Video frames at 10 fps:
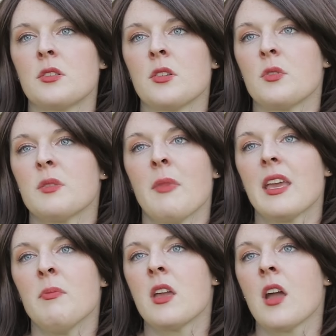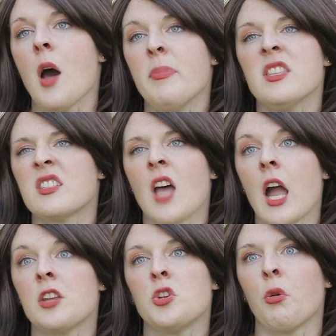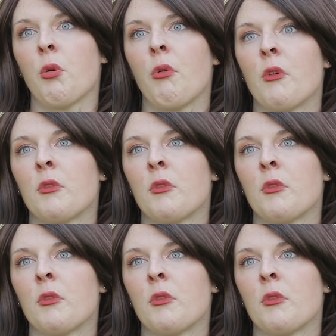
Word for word: Don't make me come inside you.